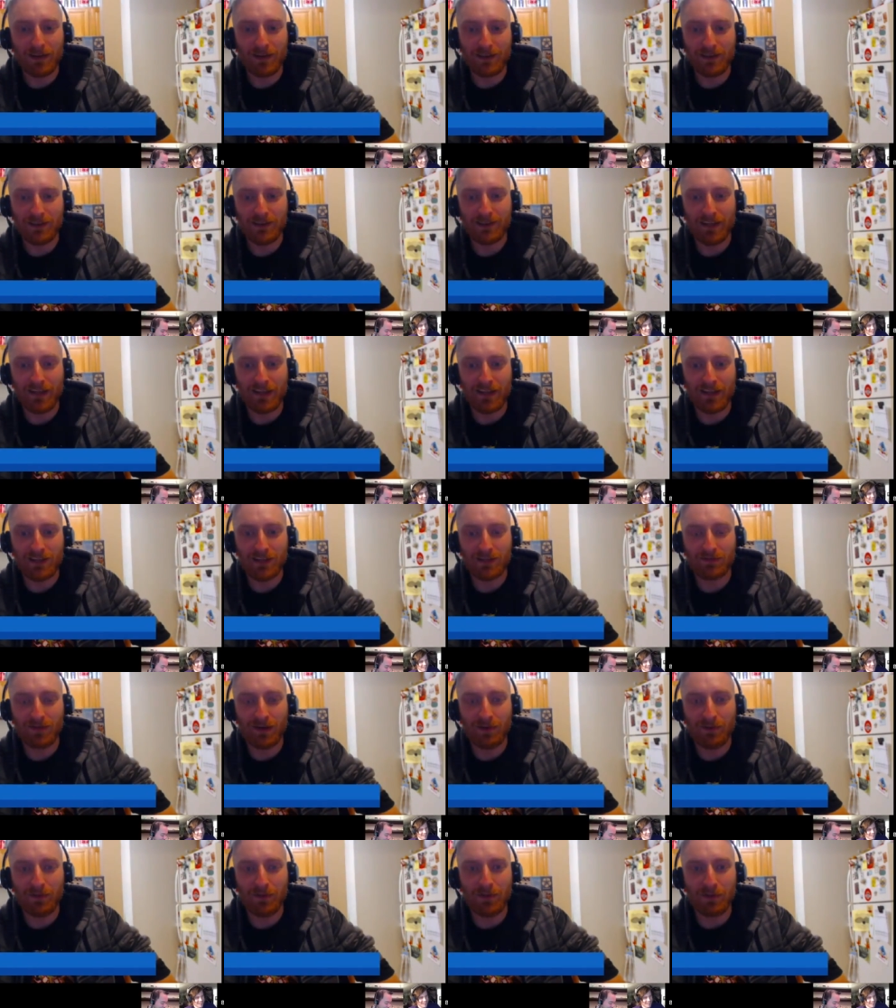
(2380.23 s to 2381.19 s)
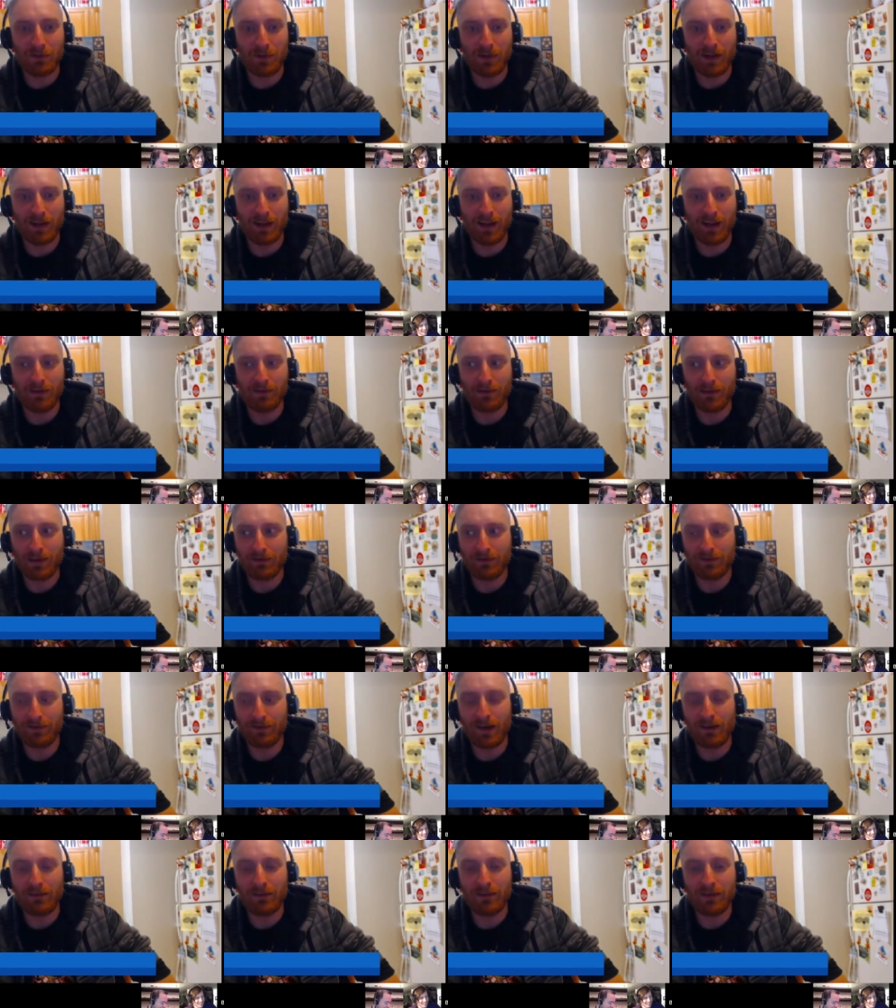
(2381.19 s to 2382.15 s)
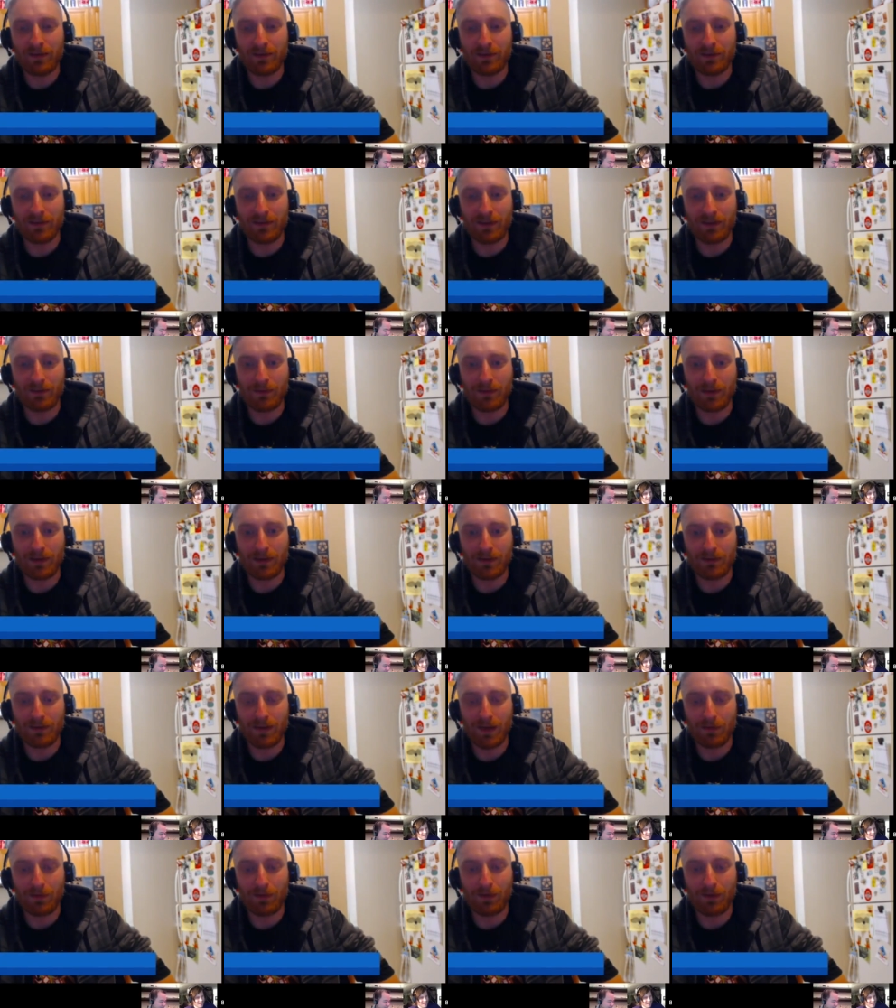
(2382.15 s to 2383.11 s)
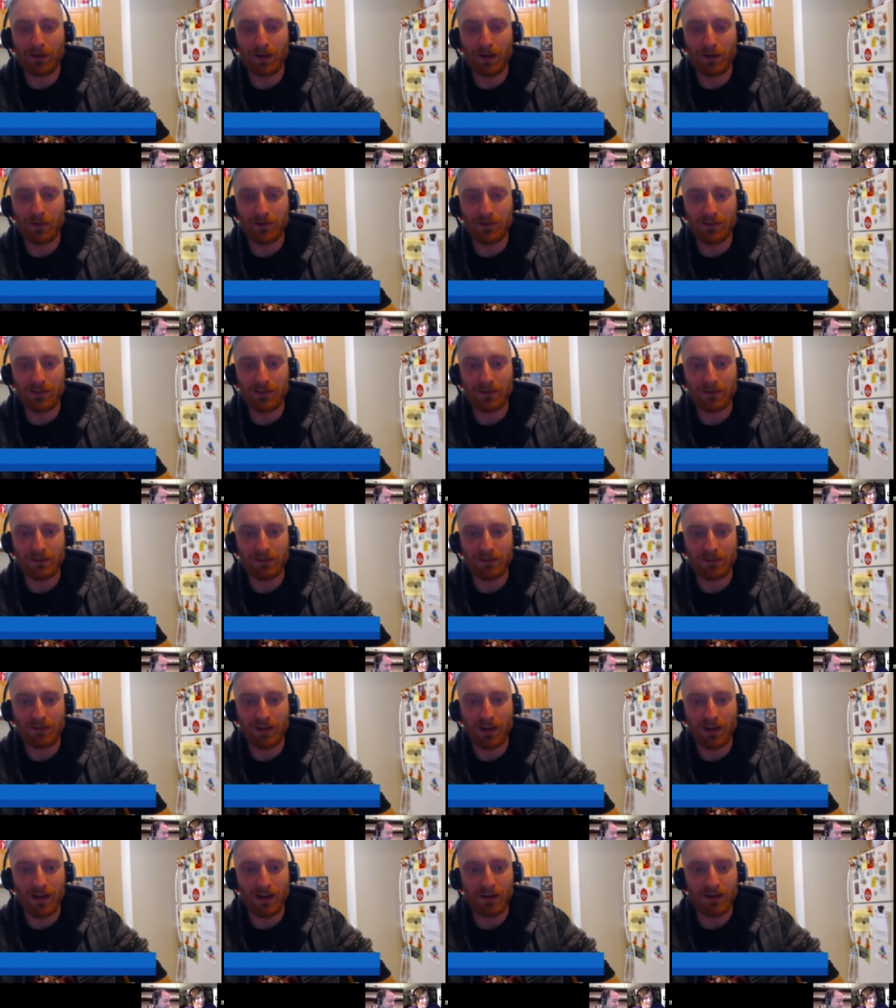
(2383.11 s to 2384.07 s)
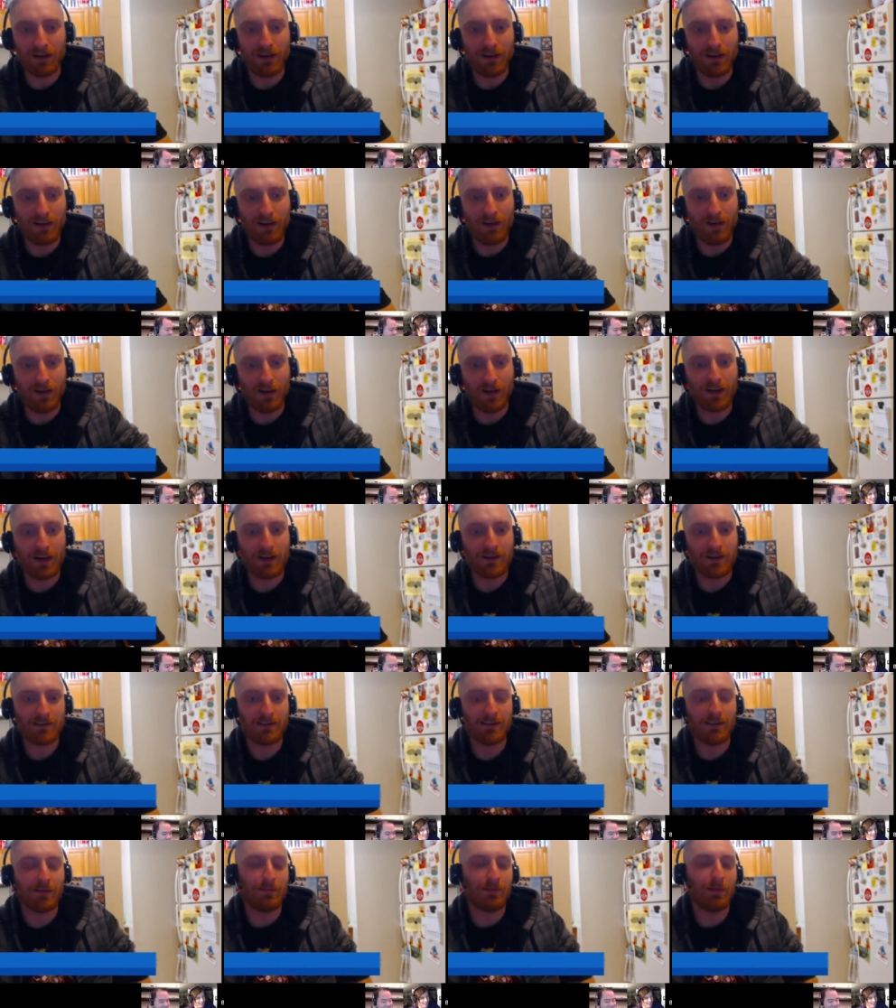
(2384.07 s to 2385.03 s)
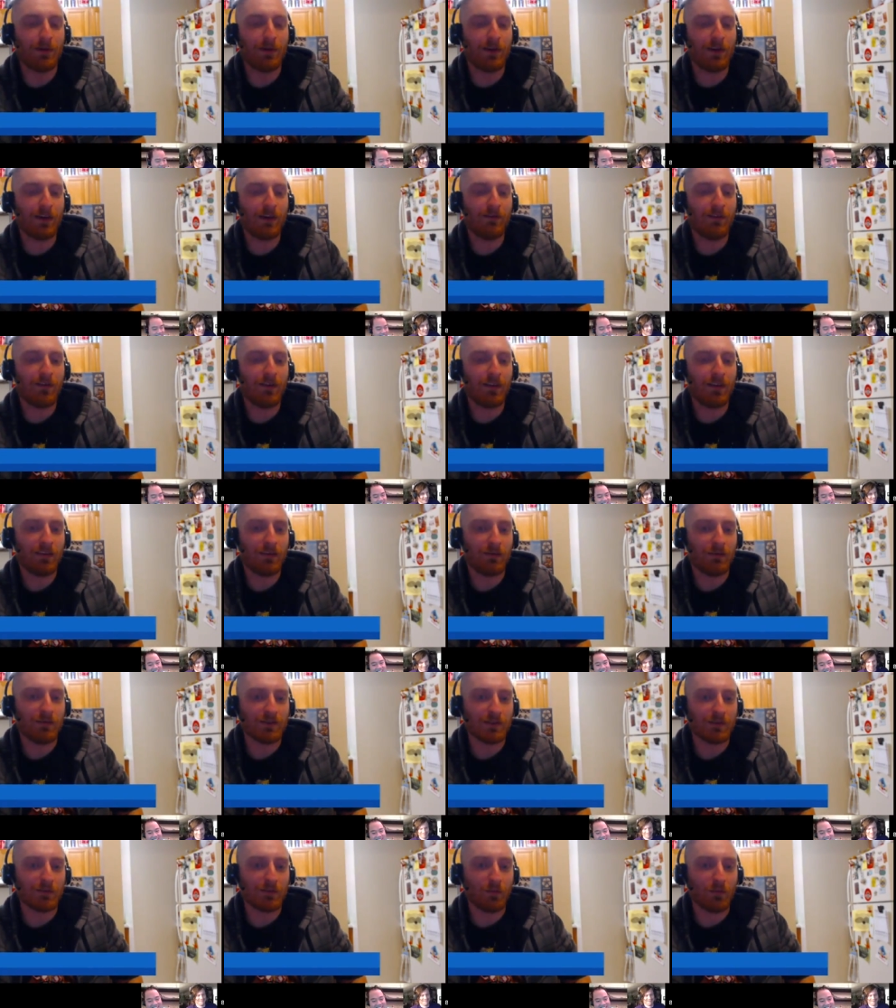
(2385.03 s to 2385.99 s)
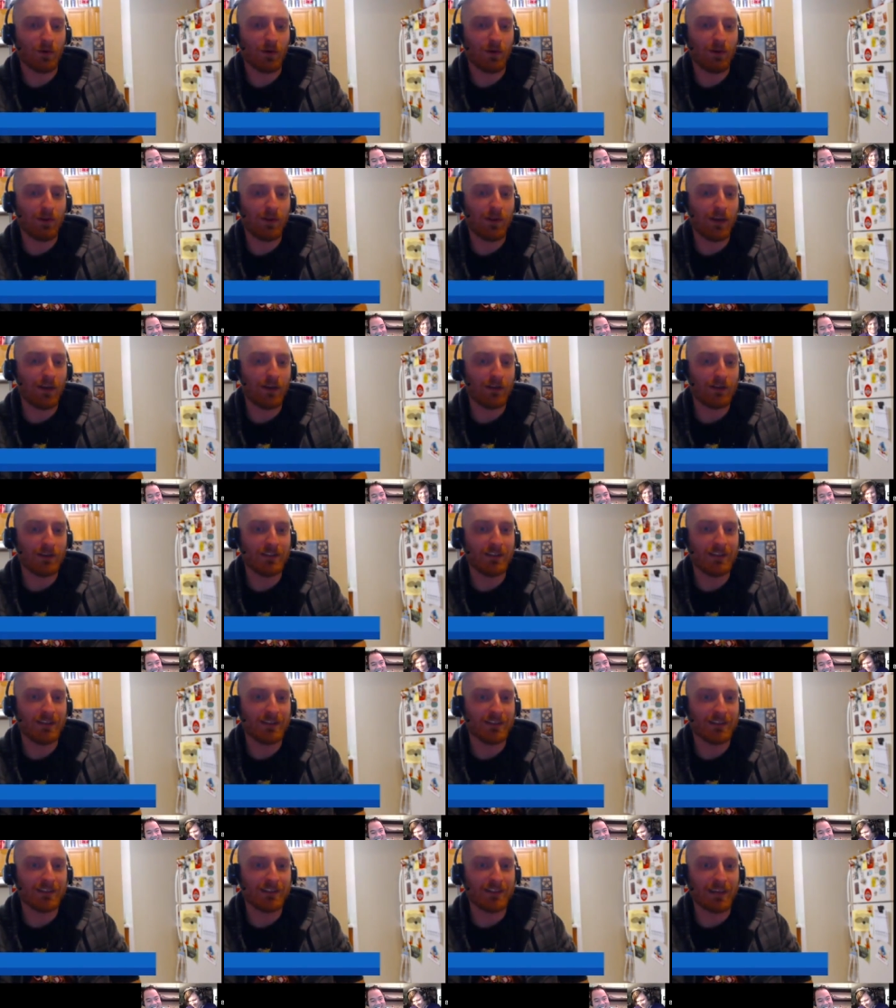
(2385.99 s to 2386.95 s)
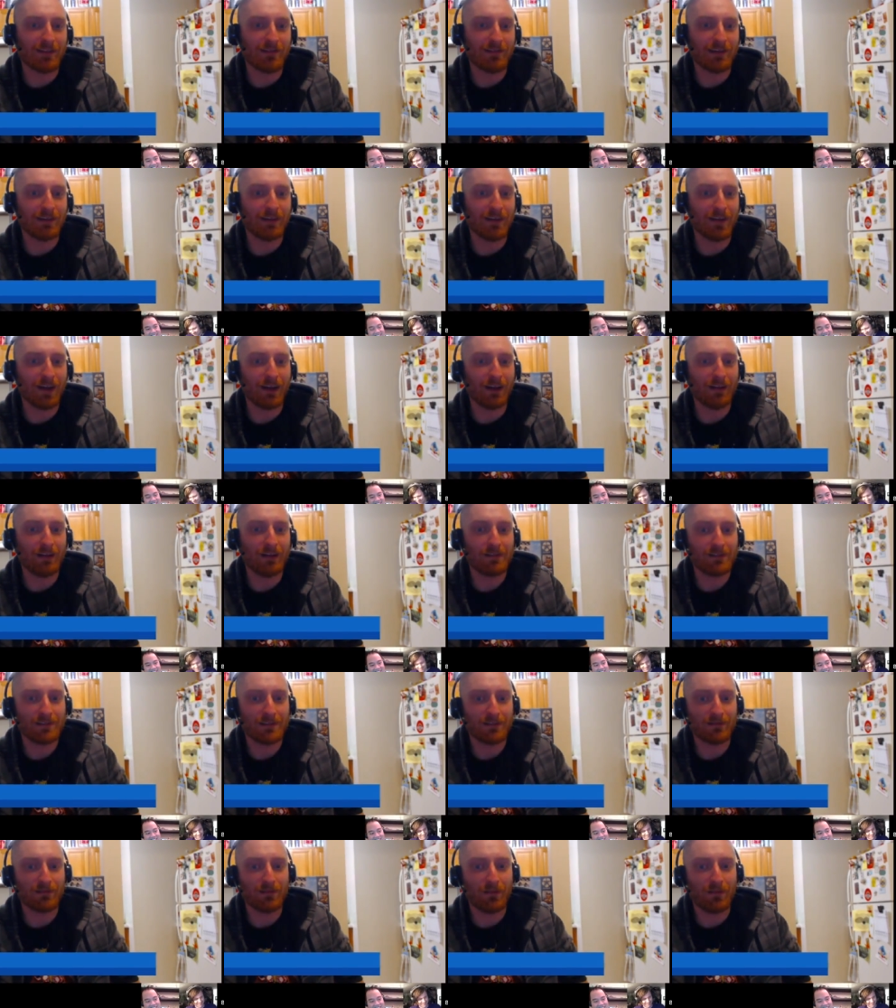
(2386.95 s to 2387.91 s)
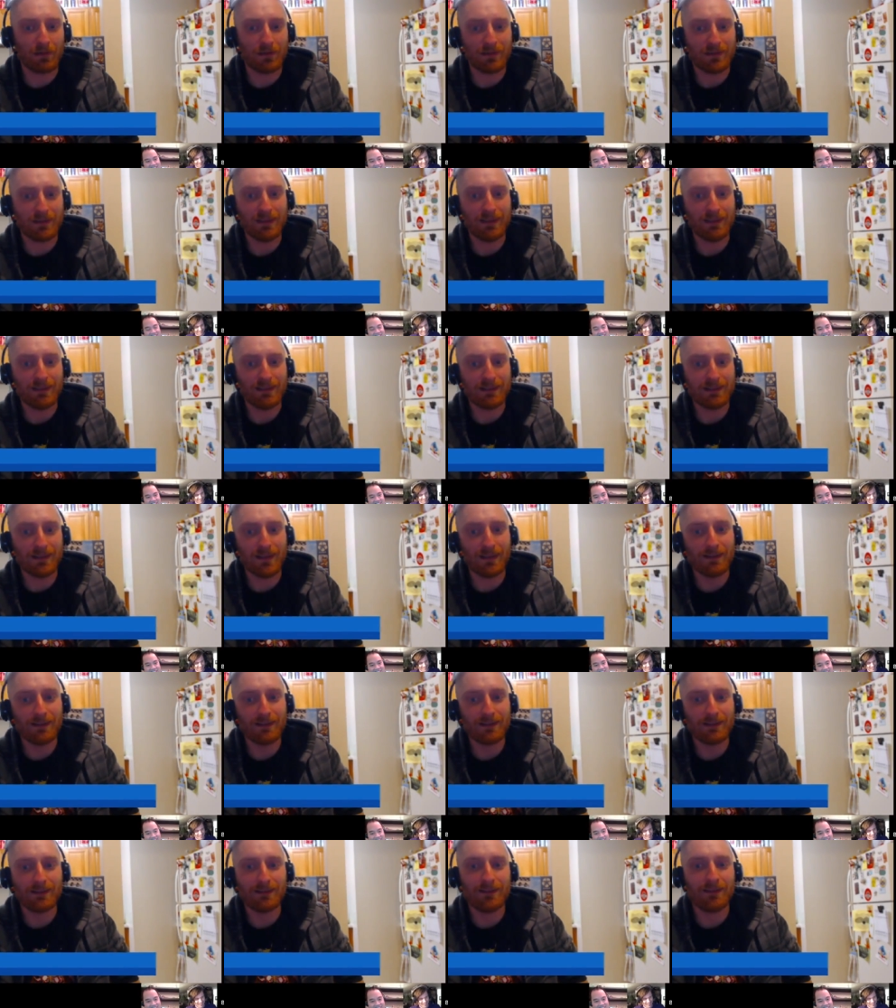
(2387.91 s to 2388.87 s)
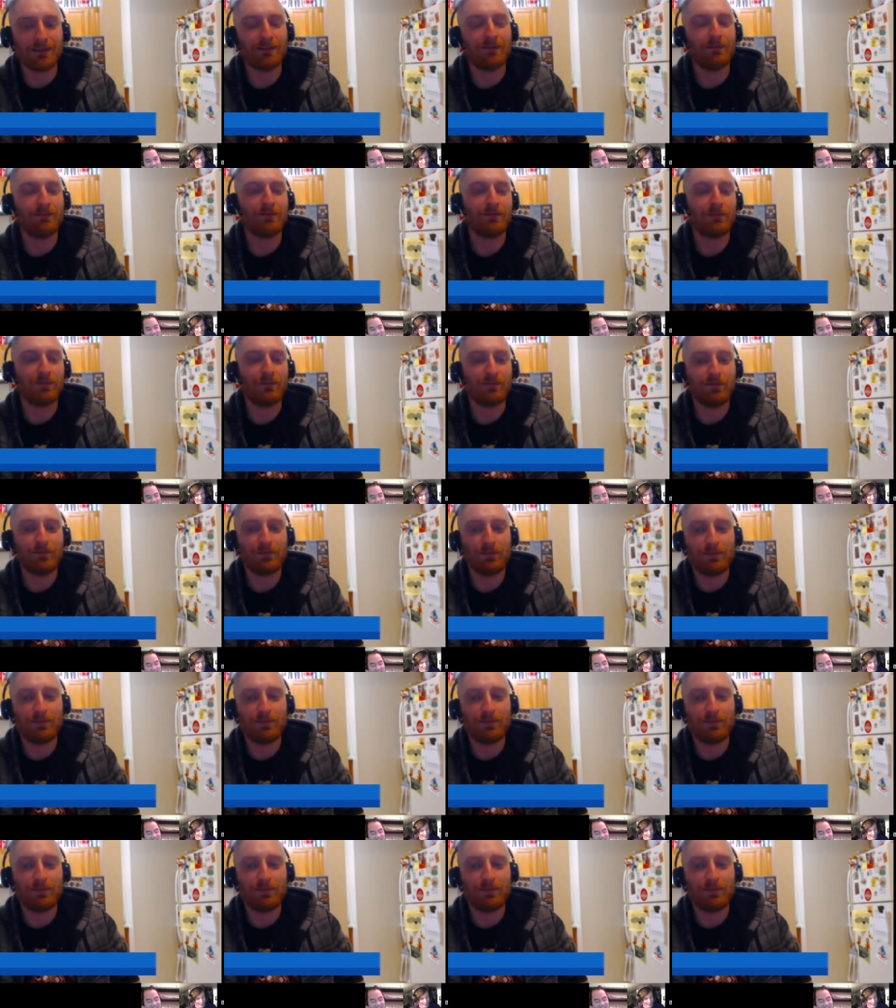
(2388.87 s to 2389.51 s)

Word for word: I just stash them up, and when I have like 500 of them, I, I put it up as a lot. Okay, so the part out value is $1,007.14. God.